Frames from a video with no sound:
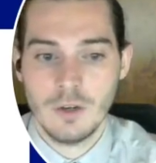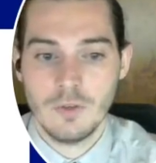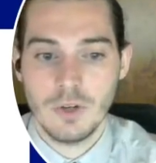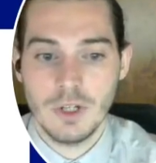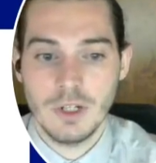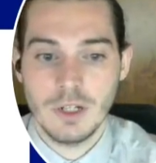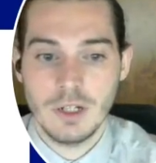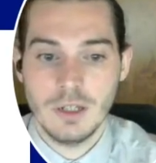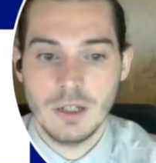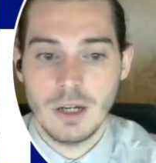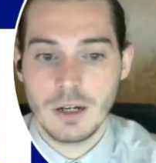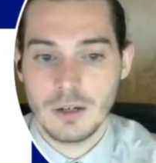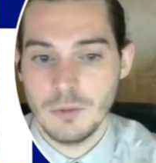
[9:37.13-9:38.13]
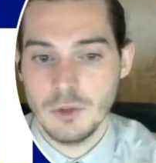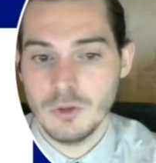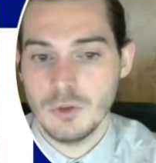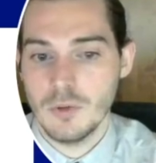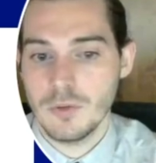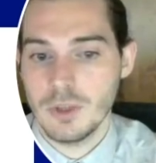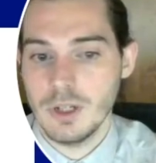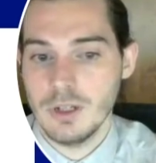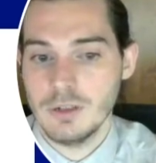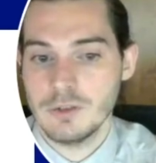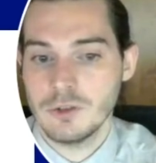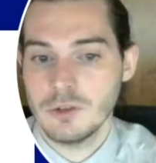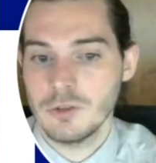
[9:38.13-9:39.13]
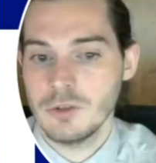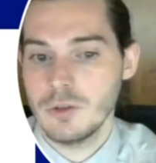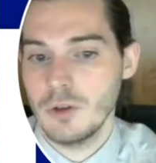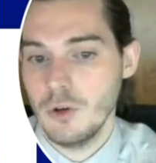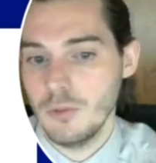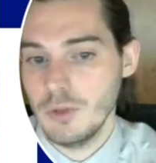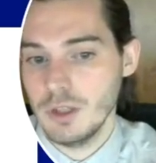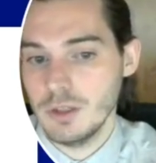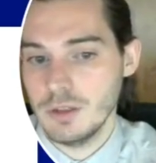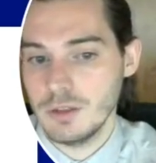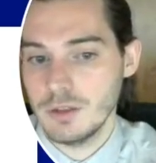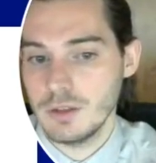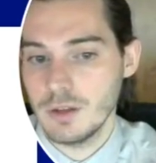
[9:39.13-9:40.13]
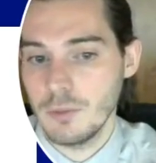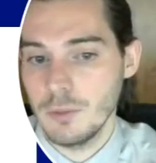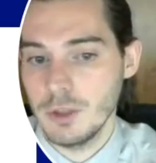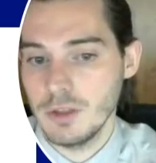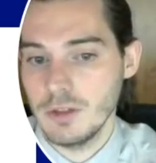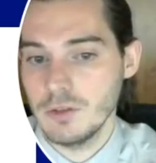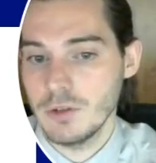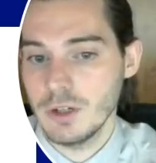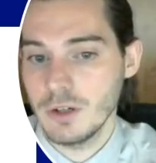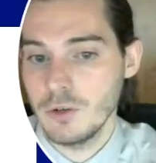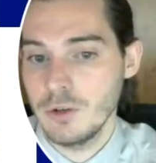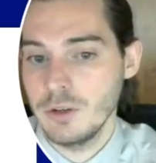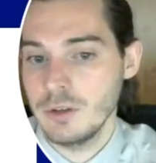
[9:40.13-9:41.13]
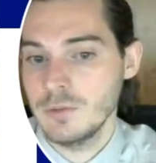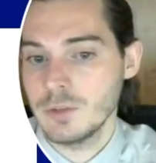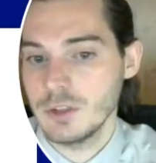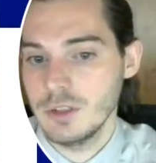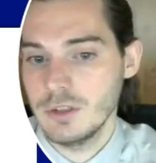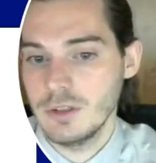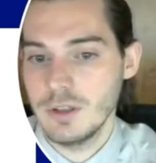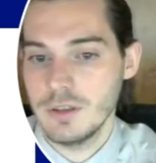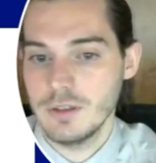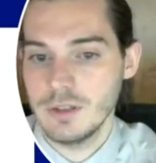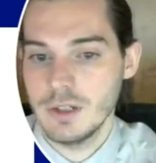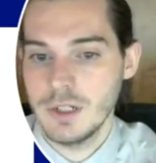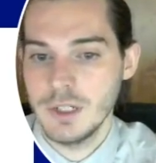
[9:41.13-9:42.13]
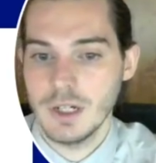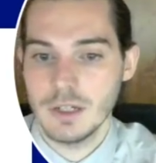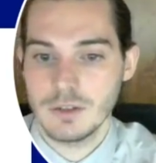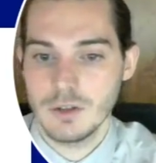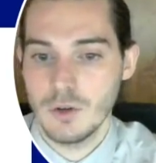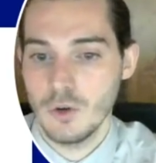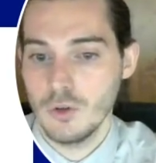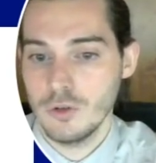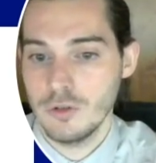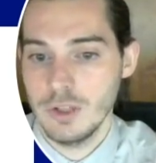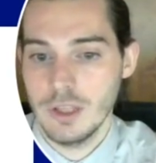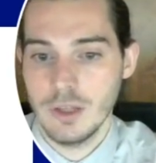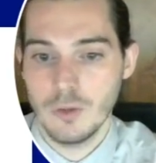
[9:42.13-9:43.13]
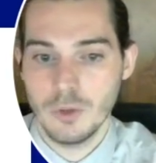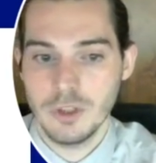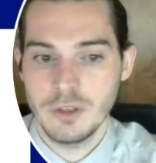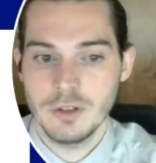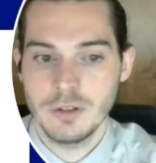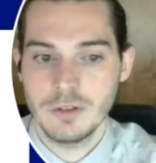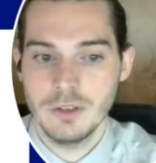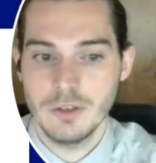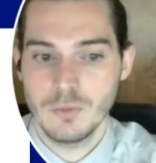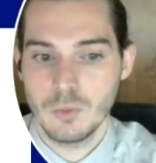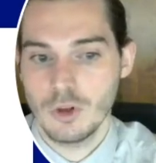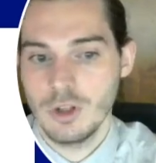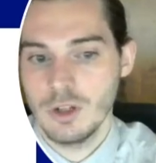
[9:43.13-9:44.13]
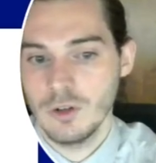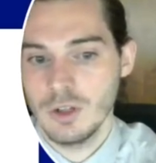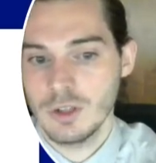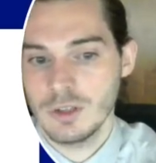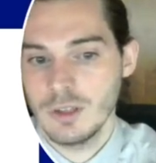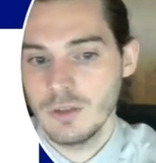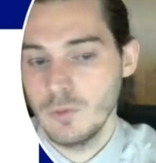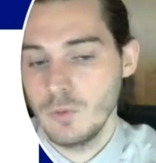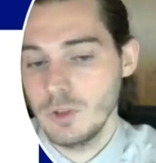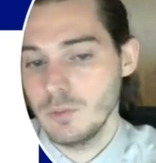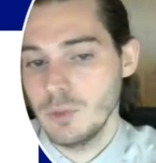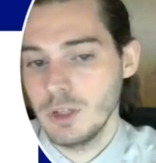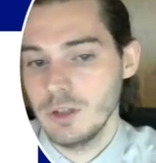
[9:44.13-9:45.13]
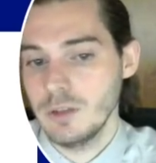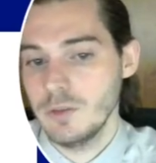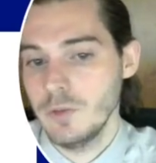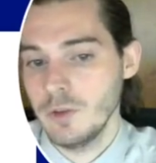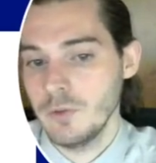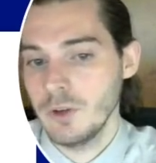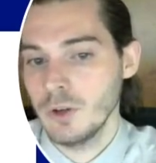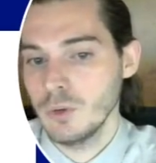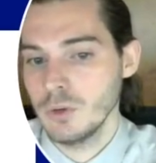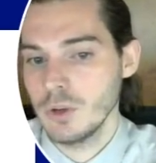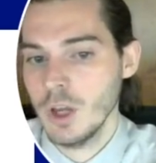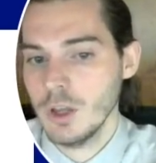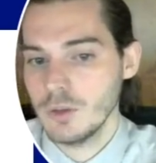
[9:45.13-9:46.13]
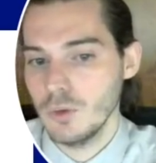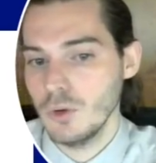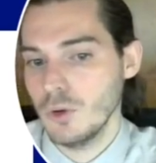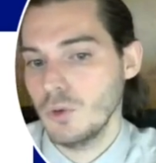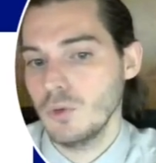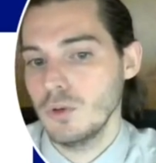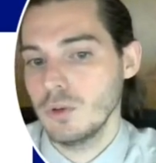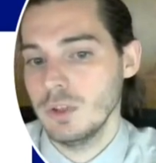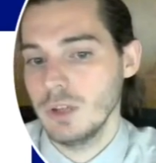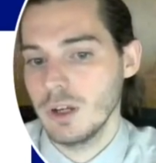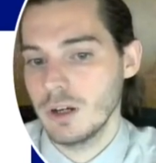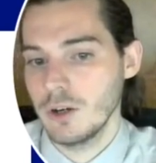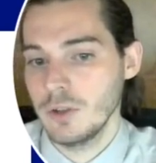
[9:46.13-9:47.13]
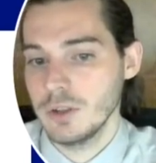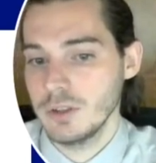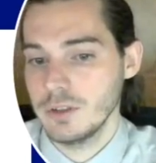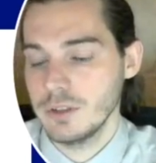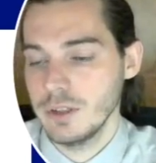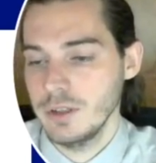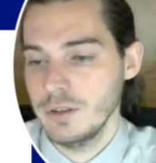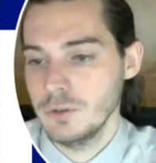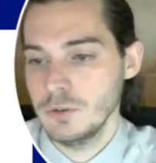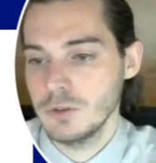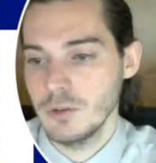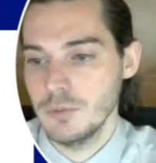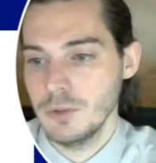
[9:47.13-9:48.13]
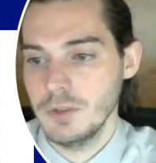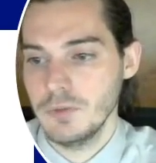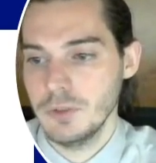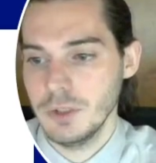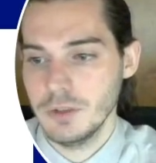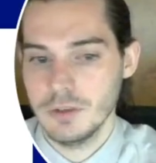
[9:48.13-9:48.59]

Finally, a review of the literature of the segmentation algorithms is necessary, as all the research is poorly collected, which makes it difficult to know the current status of this field.